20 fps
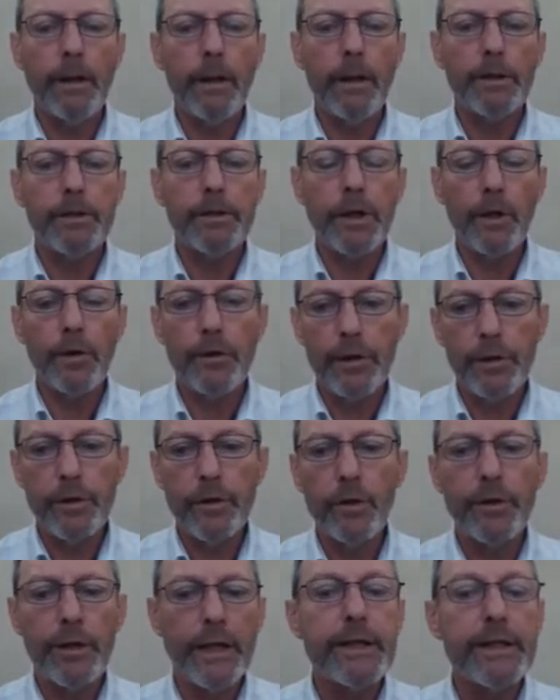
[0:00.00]
So the
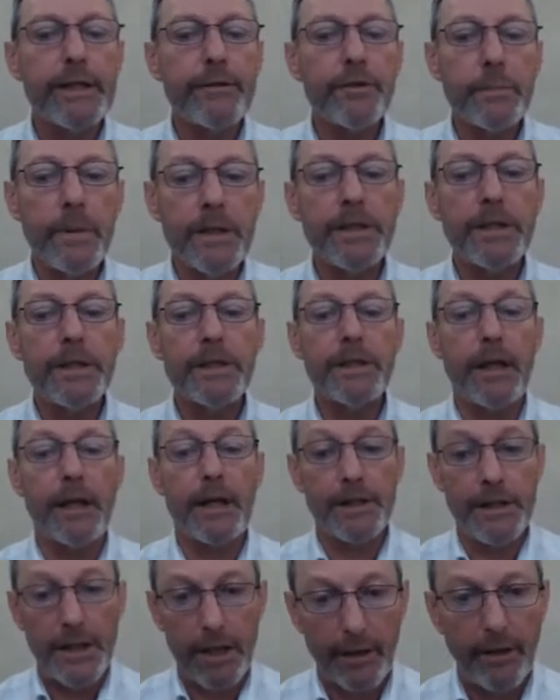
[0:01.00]
Non-Native Species
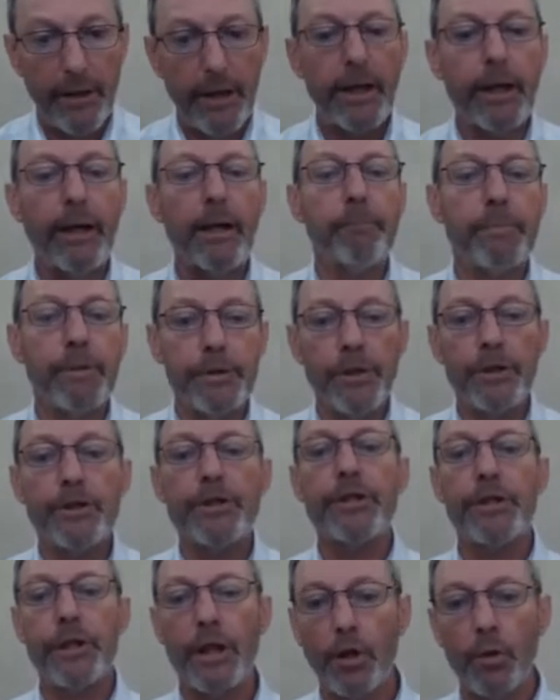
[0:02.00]
Secretariat
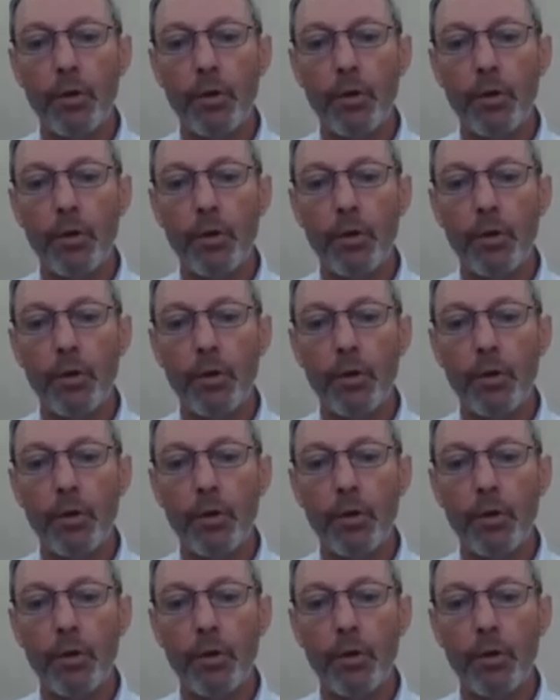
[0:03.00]
produces a